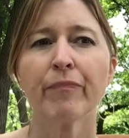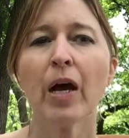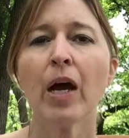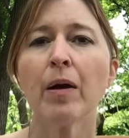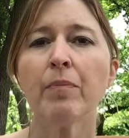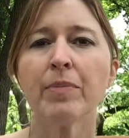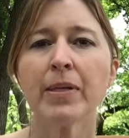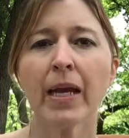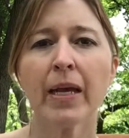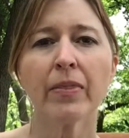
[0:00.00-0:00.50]

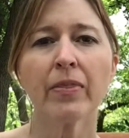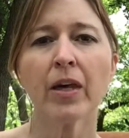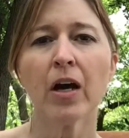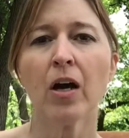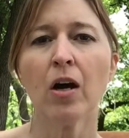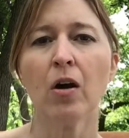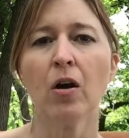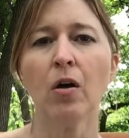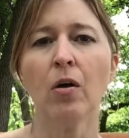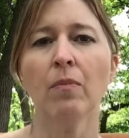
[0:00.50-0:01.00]
update the
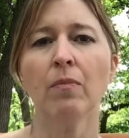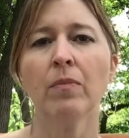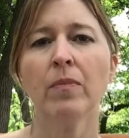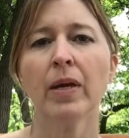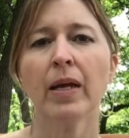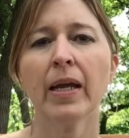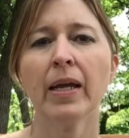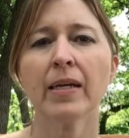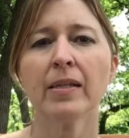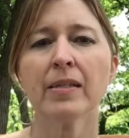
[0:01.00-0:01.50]
home,
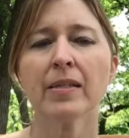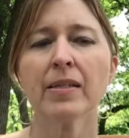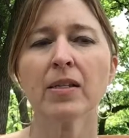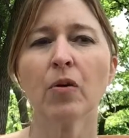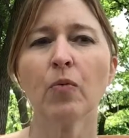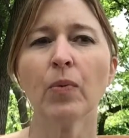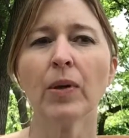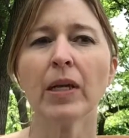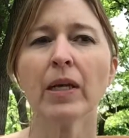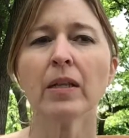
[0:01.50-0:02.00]
and
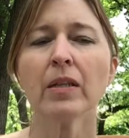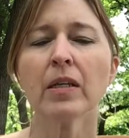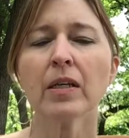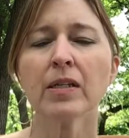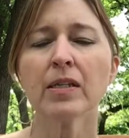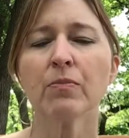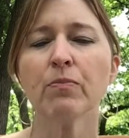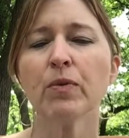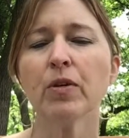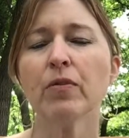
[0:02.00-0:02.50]
so when it
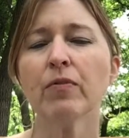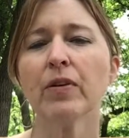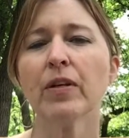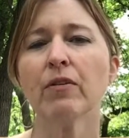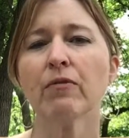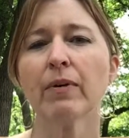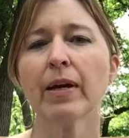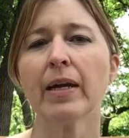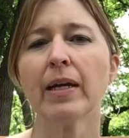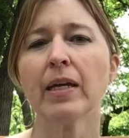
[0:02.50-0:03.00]
looks
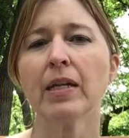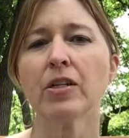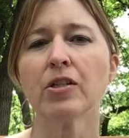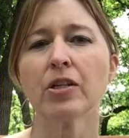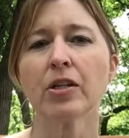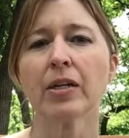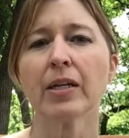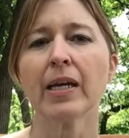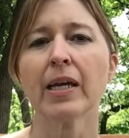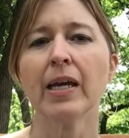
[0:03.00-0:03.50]
move-in ready and
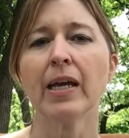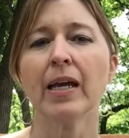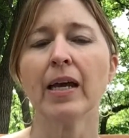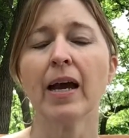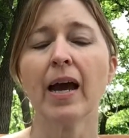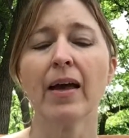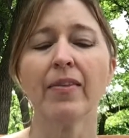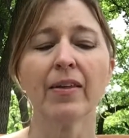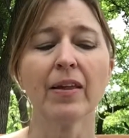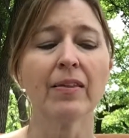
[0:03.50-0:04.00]

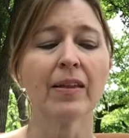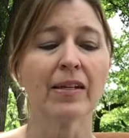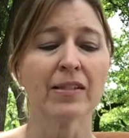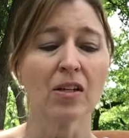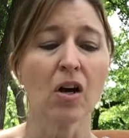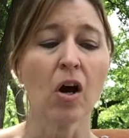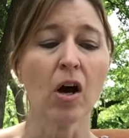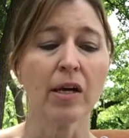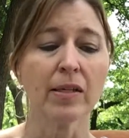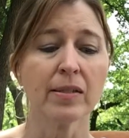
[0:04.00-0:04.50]
turnkey, I think
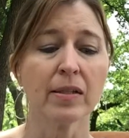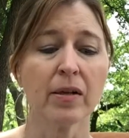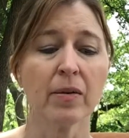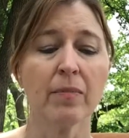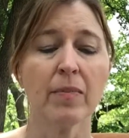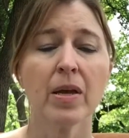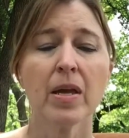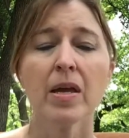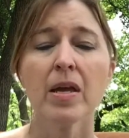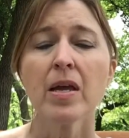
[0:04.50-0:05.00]
that's
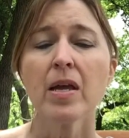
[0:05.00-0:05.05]
awesome.